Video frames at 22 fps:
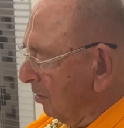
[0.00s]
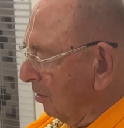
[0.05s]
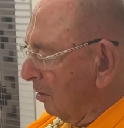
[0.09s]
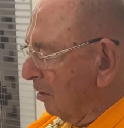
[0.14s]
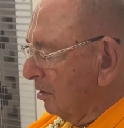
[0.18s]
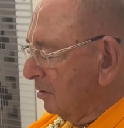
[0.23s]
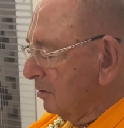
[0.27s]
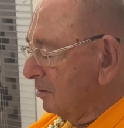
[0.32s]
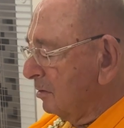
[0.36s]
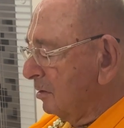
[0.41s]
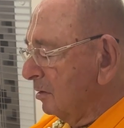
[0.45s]

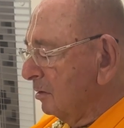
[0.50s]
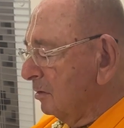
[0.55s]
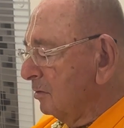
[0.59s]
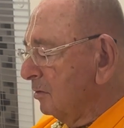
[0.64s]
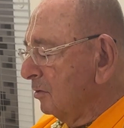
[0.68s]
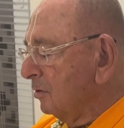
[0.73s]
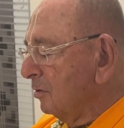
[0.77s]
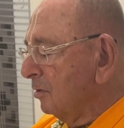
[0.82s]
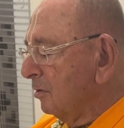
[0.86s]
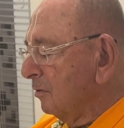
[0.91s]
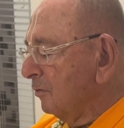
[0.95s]
arti to
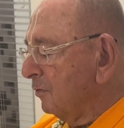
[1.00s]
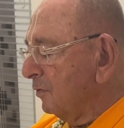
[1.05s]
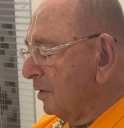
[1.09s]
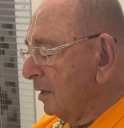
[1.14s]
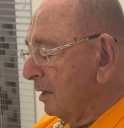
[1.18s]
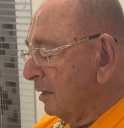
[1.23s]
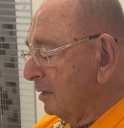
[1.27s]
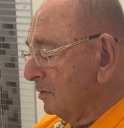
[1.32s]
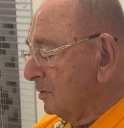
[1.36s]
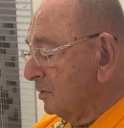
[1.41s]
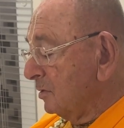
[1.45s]
your
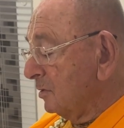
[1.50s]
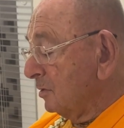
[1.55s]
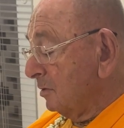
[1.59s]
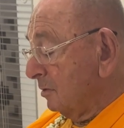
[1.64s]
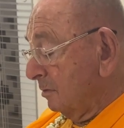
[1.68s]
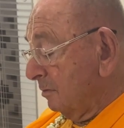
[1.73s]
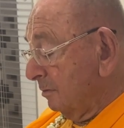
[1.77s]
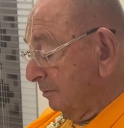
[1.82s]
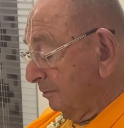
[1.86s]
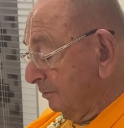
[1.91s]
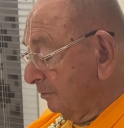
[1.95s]
face.
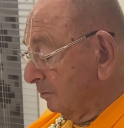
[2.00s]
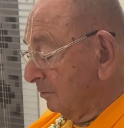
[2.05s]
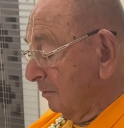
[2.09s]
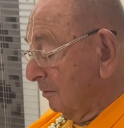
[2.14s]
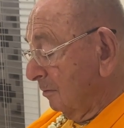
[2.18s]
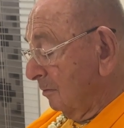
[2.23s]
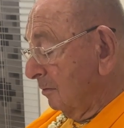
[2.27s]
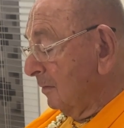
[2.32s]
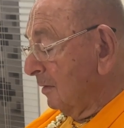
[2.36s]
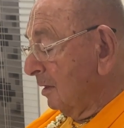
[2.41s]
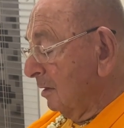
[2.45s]

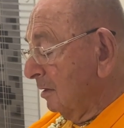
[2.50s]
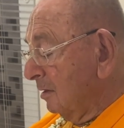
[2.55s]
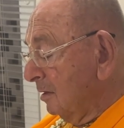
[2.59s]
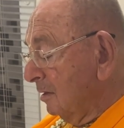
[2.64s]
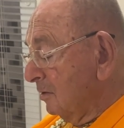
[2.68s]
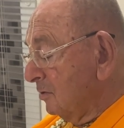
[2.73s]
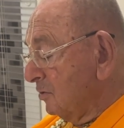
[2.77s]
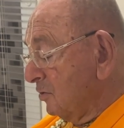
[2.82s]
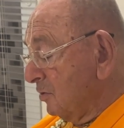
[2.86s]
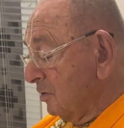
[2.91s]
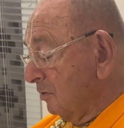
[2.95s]

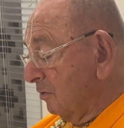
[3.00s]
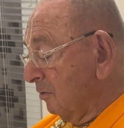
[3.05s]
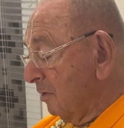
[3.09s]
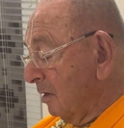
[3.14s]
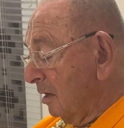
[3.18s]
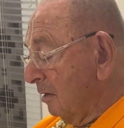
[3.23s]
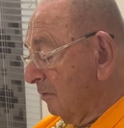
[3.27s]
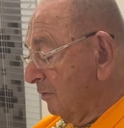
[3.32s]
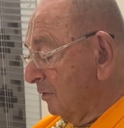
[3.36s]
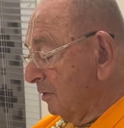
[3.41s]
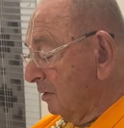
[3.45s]

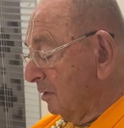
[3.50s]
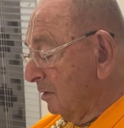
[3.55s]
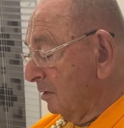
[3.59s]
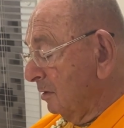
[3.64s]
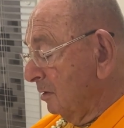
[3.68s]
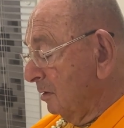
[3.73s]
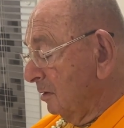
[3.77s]
Chandravali,